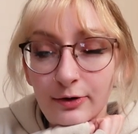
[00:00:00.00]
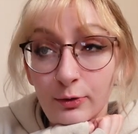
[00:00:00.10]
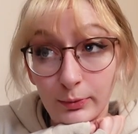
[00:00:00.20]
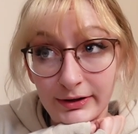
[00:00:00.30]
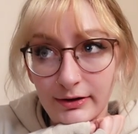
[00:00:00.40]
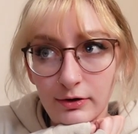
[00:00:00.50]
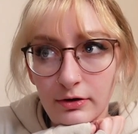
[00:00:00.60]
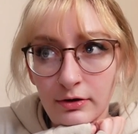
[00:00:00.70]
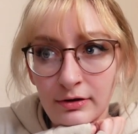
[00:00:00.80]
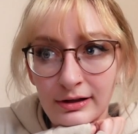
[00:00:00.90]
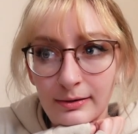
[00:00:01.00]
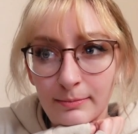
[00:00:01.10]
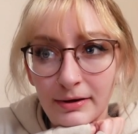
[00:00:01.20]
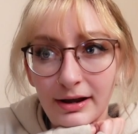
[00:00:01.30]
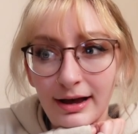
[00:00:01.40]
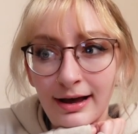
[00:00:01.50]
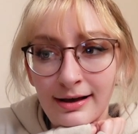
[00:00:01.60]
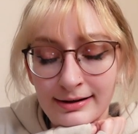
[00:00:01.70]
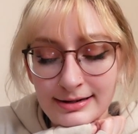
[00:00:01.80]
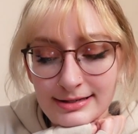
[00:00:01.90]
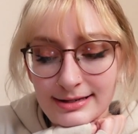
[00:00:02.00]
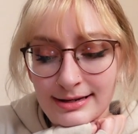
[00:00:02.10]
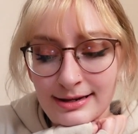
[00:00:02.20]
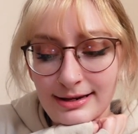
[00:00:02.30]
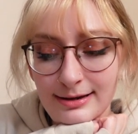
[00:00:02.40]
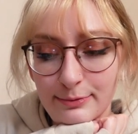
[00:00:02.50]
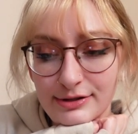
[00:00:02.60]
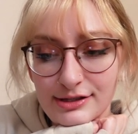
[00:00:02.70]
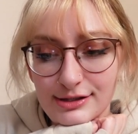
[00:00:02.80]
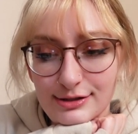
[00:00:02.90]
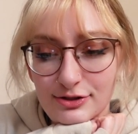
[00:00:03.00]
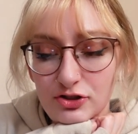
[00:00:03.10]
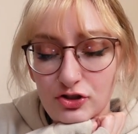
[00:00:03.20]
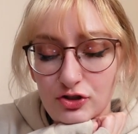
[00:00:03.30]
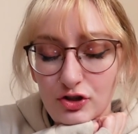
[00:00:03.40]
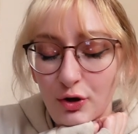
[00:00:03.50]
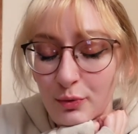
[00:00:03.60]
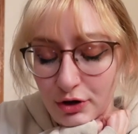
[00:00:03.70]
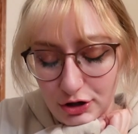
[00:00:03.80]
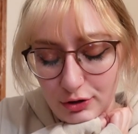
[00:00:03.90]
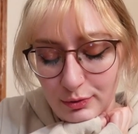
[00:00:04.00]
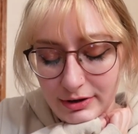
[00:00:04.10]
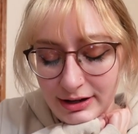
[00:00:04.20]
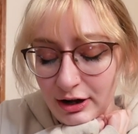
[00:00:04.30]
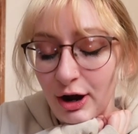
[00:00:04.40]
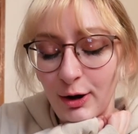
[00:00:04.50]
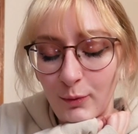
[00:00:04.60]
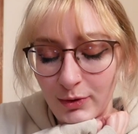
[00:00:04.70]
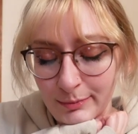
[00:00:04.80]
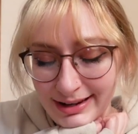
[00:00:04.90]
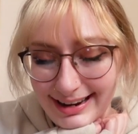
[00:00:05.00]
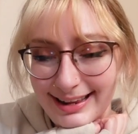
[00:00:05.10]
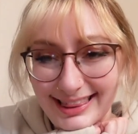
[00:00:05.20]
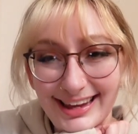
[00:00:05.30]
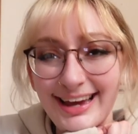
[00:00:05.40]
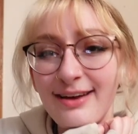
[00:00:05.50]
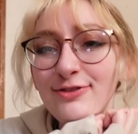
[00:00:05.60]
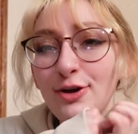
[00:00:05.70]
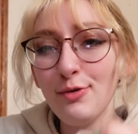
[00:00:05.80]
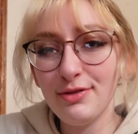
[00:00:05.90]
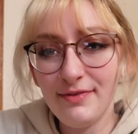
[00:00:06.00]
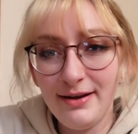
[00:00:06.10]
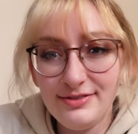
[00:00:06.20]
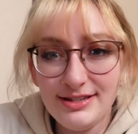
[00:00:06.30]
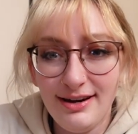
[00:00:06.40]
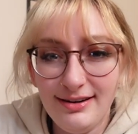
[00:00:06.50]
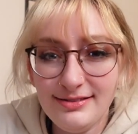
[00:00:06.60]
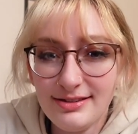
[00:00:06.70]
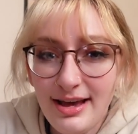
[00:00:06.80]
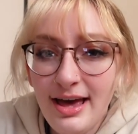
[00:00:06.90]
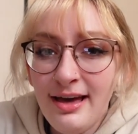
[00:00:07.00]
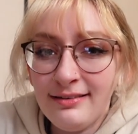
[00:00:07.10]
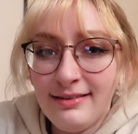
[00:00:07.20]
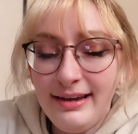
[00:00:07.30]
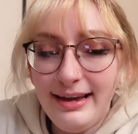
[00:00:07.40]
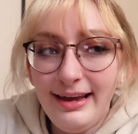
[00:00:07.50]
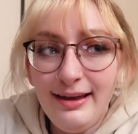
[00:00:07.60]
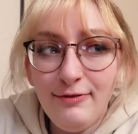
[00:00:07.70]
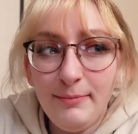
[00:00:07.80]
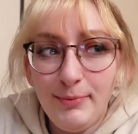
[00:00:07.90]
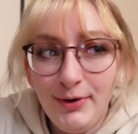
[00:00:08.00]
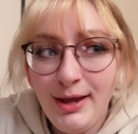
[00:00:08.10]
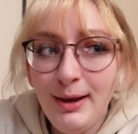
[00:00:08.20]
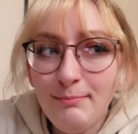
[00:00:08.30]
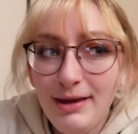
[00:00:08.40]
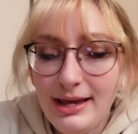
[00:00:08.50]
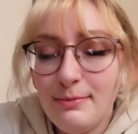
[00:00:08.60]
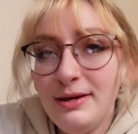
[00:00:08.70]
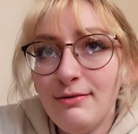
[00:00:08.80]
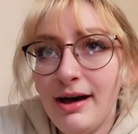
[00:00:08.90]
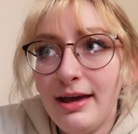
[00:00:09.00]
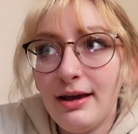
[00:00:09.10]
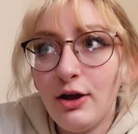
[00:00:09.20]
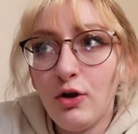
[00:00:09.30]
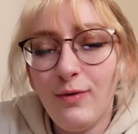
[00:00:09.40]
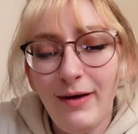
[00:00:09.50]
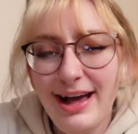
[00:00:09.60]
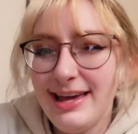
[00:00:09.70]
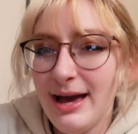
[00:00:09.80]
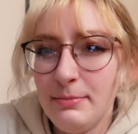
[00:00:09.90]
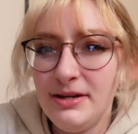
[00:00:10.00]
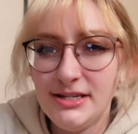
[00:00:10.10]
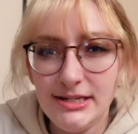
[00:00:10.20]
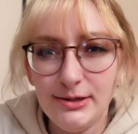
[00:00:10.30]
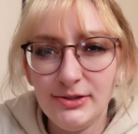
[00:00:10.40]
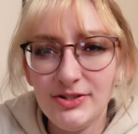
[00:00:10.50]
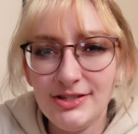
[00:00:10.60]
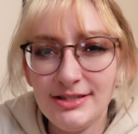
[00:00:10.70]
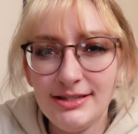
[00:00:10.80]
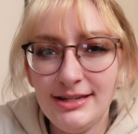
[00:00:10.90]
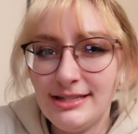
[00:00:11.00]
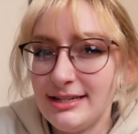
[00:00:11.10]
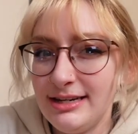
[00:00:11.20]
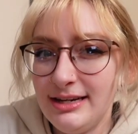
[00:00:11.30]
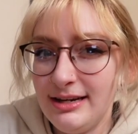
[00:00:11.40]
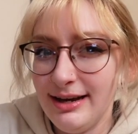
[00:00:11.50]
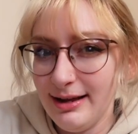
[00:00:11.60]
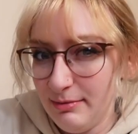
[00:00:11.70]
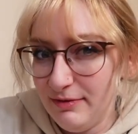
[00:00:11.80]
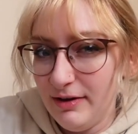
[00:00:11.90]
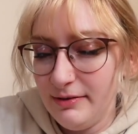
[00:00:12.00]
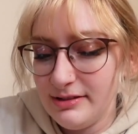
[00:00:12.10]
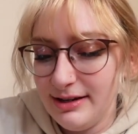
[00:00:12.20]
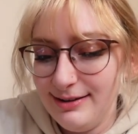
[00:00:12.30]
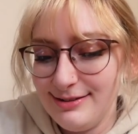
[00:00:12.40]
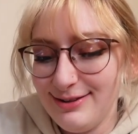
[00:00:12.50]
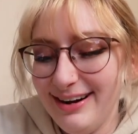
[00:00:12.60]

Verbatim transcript: critical, but honestly, it was so cute and heartwarming. I think I have to go with five stars. Like, if a book can make me like cry happy tears, it's gotta be five stars,